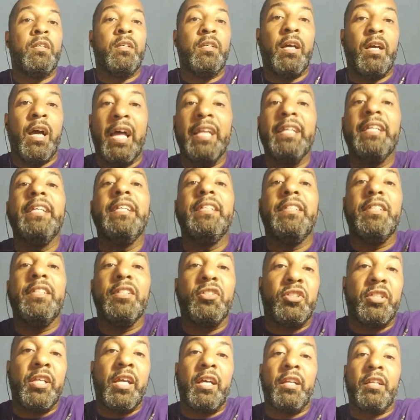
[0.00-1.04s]
I need this
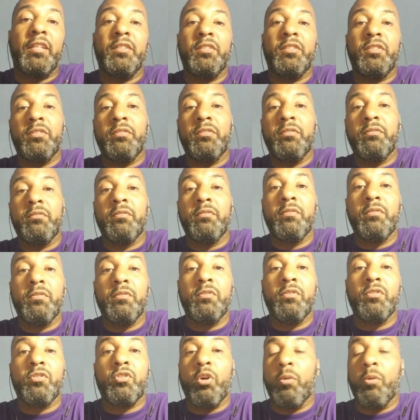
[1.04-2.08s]
challenge.
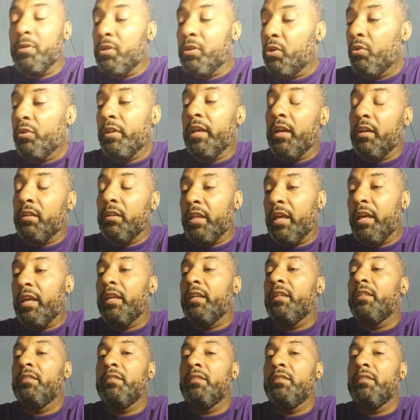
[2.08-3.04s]
So I'm going to go to LA